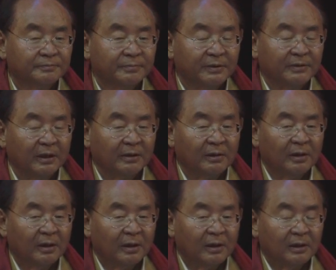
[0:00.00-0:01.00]
But
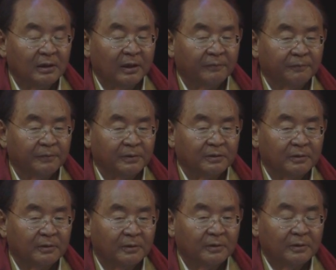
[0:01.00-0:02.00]
then left with
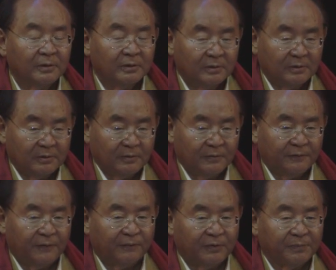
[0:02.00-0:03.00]

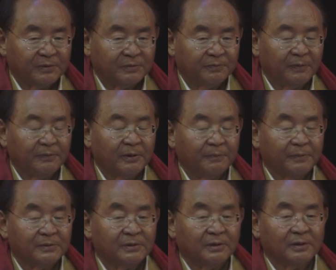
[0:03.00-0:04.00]
50%.
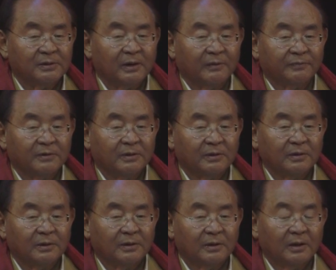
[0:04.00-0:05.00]
50% is left
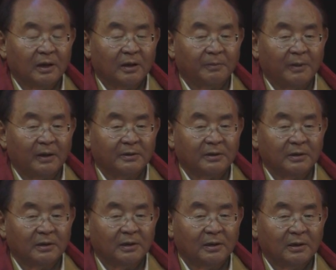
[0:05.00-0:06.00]

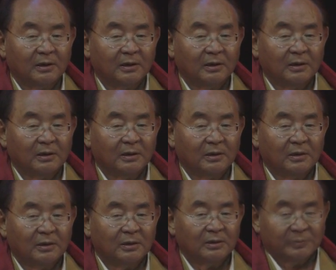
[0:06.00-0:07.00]
abiding
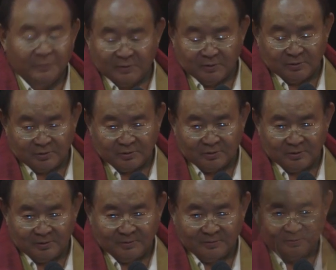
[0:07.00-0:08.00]

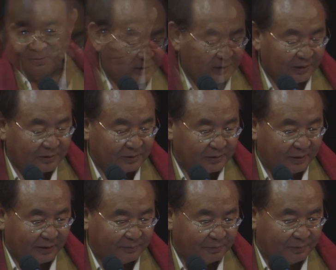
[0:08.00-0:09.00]
spaciously. As the
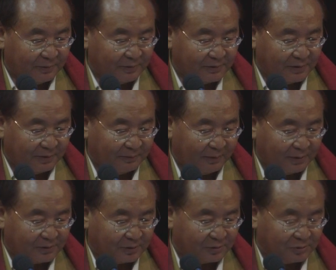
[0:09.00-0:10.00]
great Zen
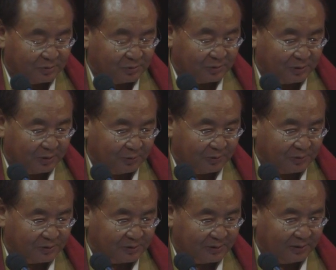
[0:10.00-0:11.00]
master Suzuki
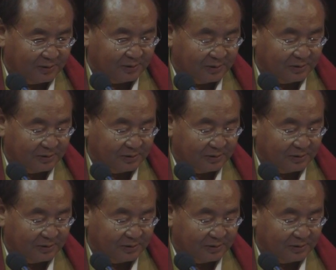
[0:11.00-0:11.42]
Roshi said,